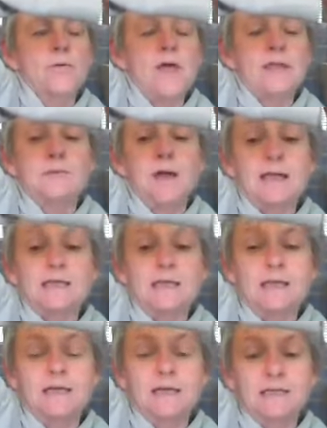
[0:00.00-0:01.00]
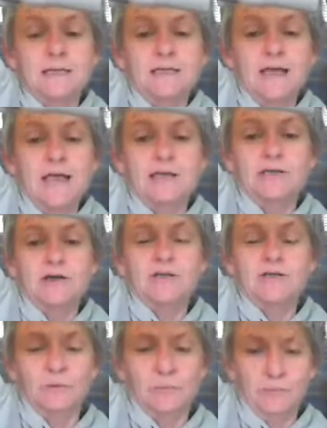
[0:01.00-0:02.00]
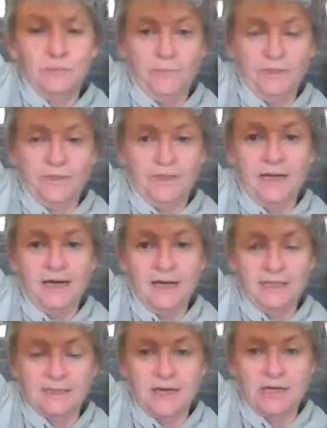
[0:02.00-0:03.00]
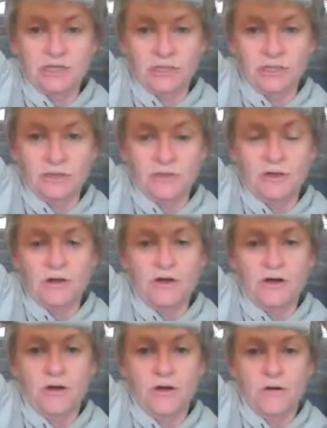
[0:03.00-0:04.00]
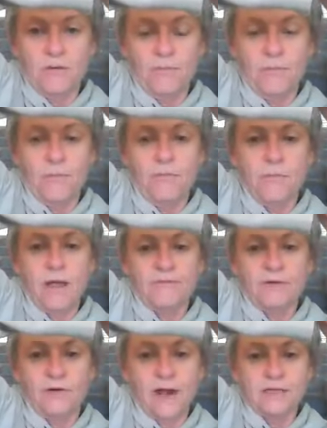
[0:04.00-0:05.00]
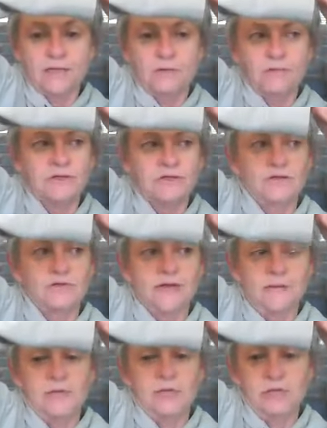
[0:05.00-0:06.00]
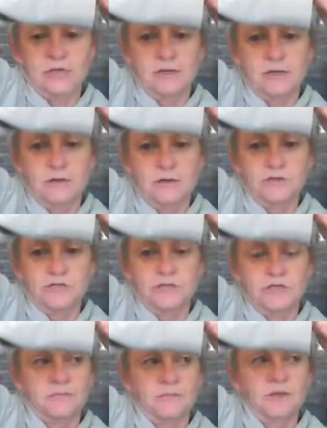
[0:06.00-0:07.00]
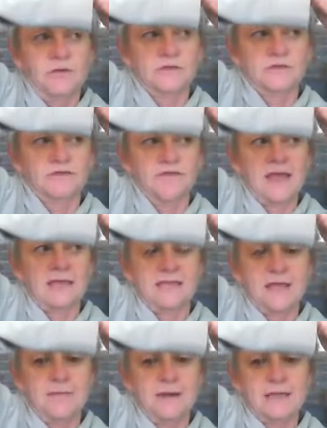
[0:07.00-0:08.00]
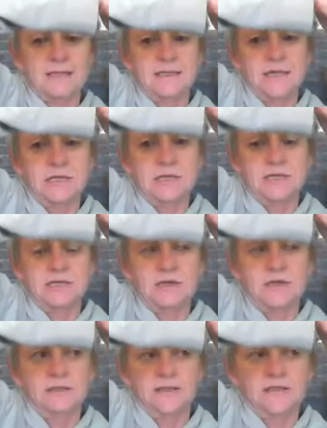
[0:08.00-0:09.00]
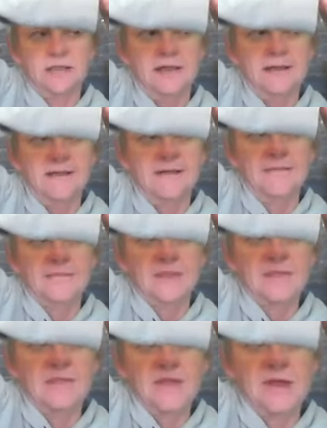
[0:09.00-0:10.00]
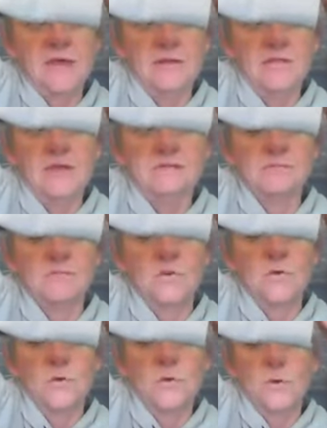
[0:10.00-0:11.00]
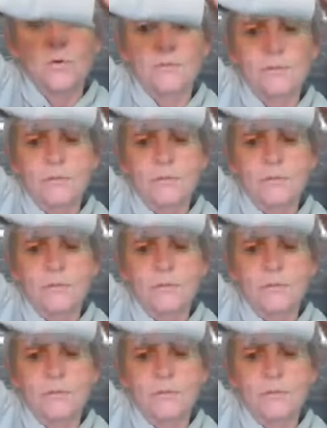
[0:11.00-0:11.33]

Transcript: that's why I said yesterday, dogs with patella luxation have a greater risk of damaging the cruciate, because if that stabilization is not there, then there's more